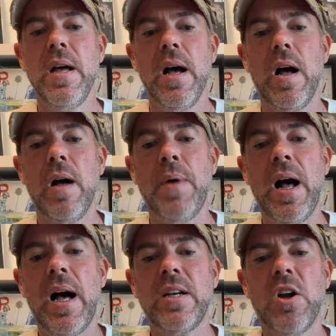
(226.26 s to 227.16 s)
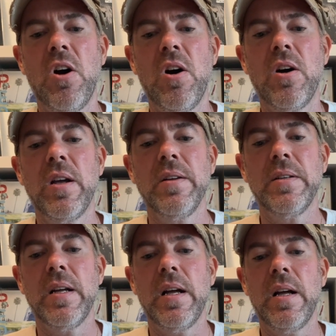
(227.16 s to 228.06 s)
Hot Dog,
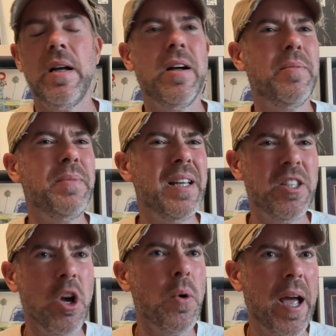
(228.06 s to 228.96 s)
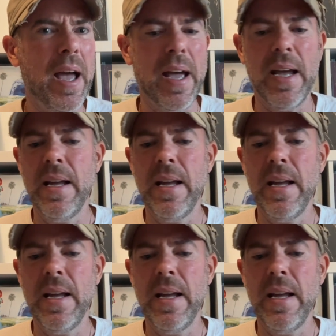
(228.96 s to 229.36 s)
it's okay